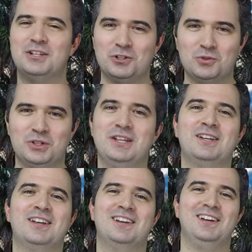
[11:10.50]

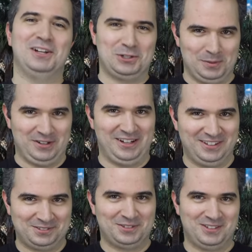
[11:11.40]
unique
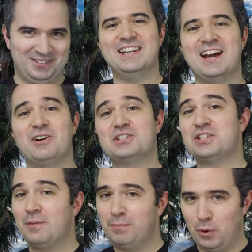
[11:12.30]
experience. Now at
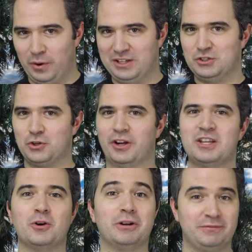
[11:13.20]
some point
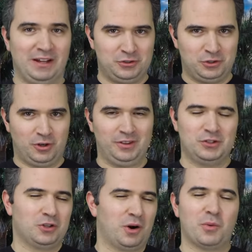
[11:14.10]
during your adventure on the
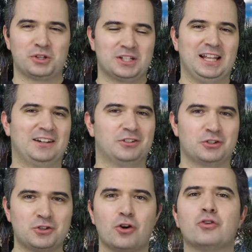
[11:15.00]
Star Wars Galactic
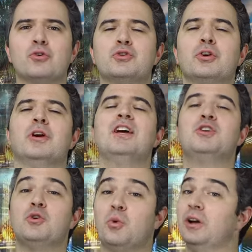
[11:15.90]
Star Cruiser,
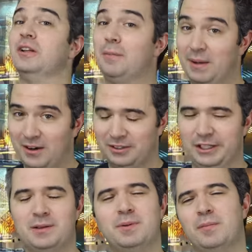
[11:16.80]
you will
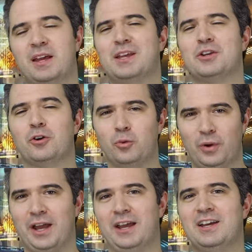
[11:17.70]
apparently be making your
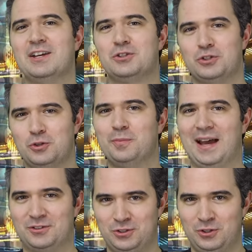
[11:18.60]
way to
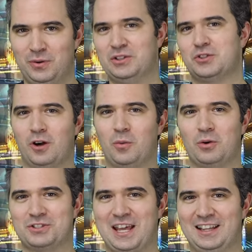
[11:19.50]
Batuu and Star
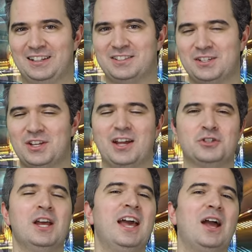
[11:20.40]
Wars Galaxy's
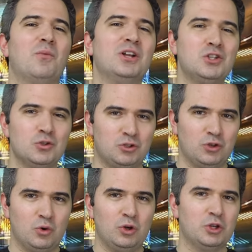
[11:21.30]
Edge. And when you
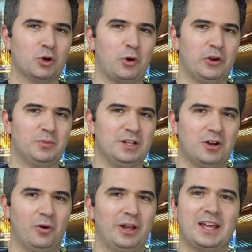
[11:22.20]
do, you're going to be
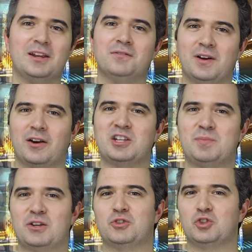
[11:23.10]
going in a very
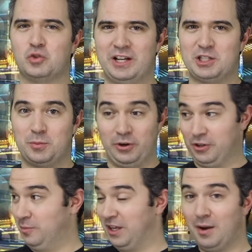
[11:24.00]
special transport. You're
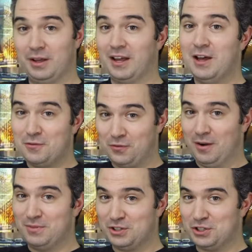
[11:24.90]
going to be coming
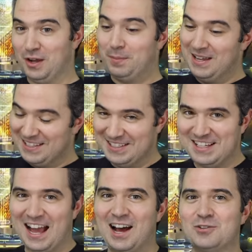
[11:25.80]
from the ship
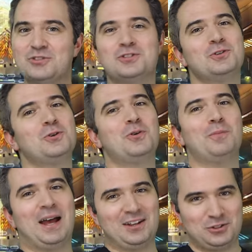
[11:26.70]
down to
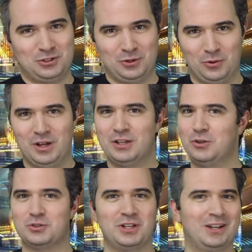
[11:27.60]
Batuu
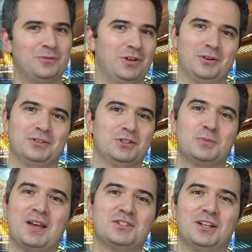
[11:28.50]
using whether it's a
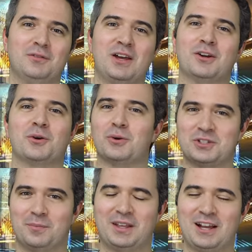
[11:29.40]
space elevator or
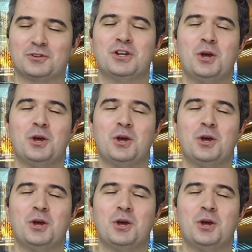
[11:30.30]
something else.